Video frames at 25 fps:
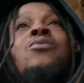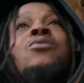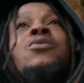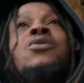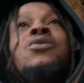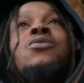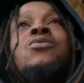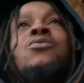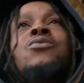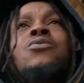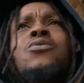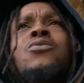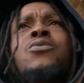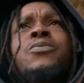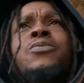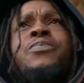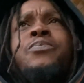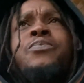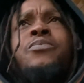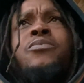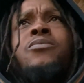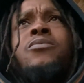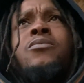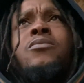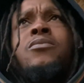to
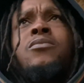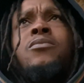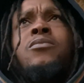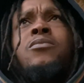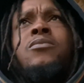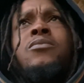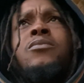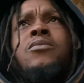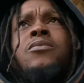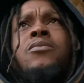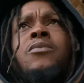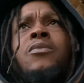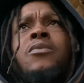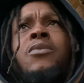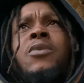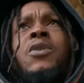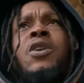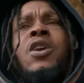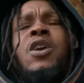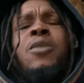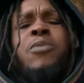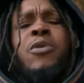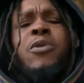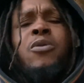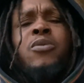
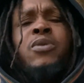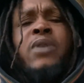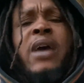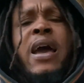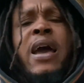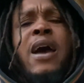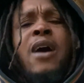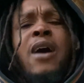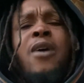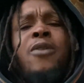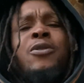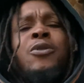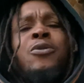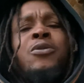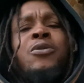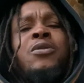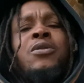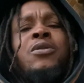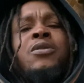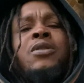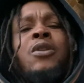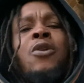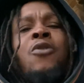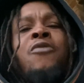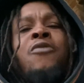keep you down on a
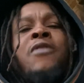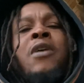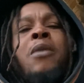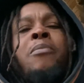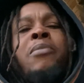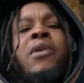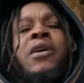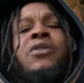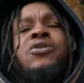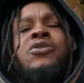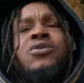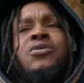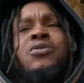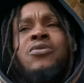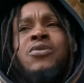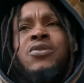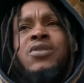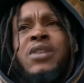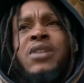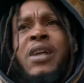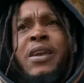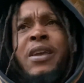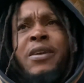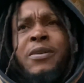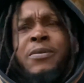low vibrational
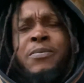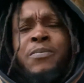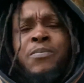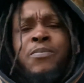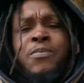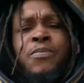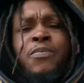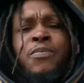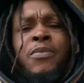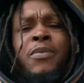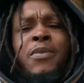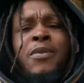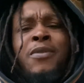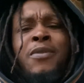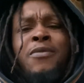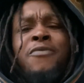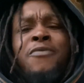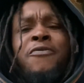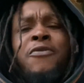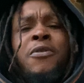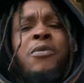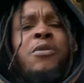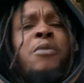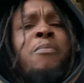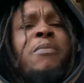state
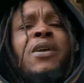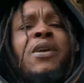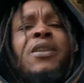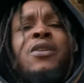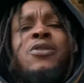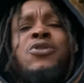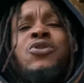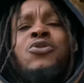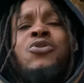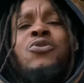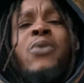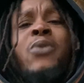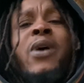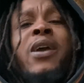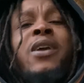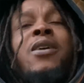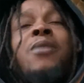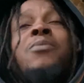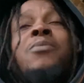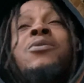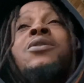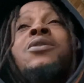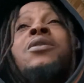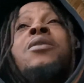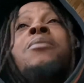from the minute you wake
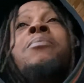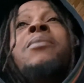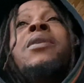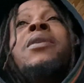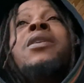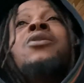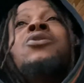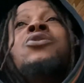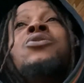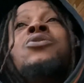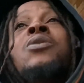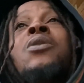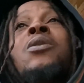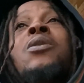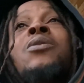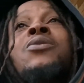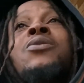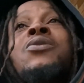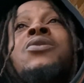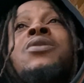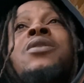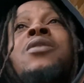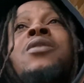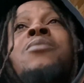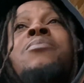up to the minute you go to
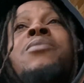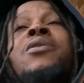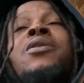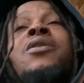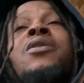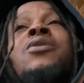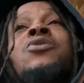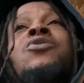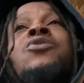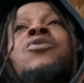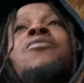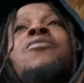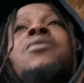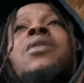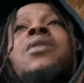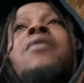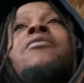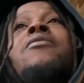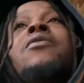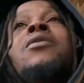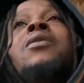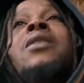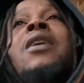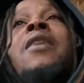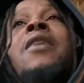sleep, because you've
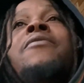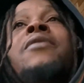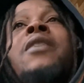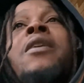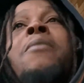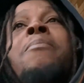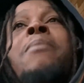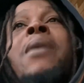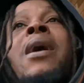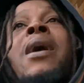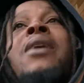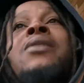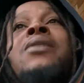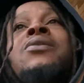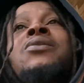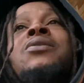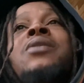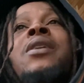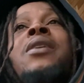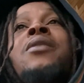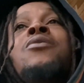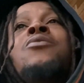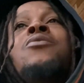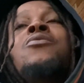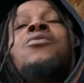never left that mind
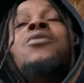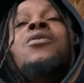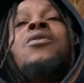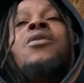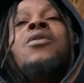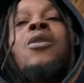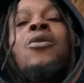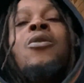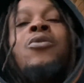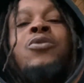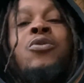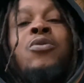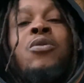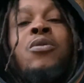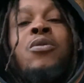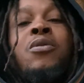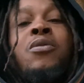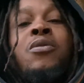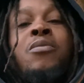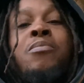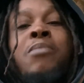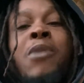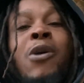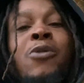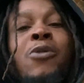state. You can go through
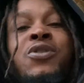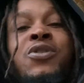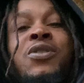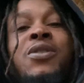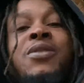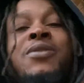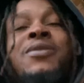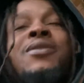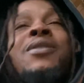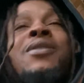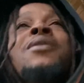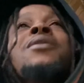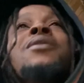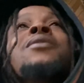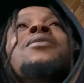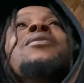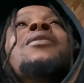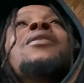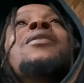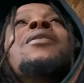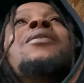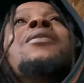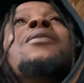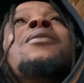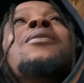the motions and
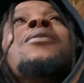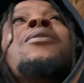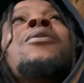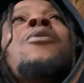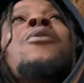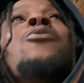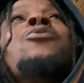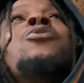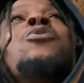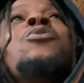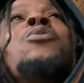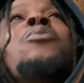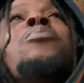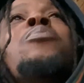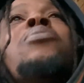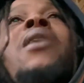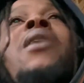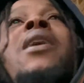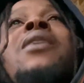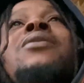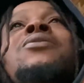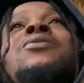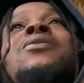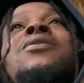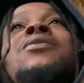go through the
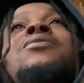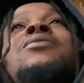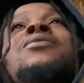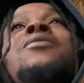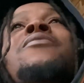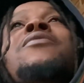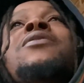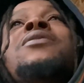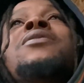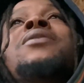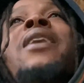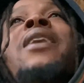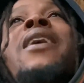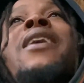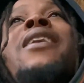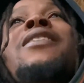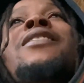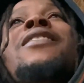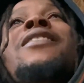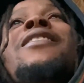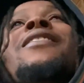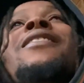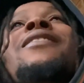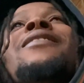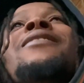process of a
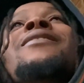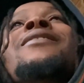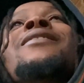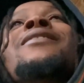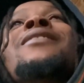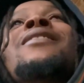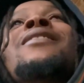day and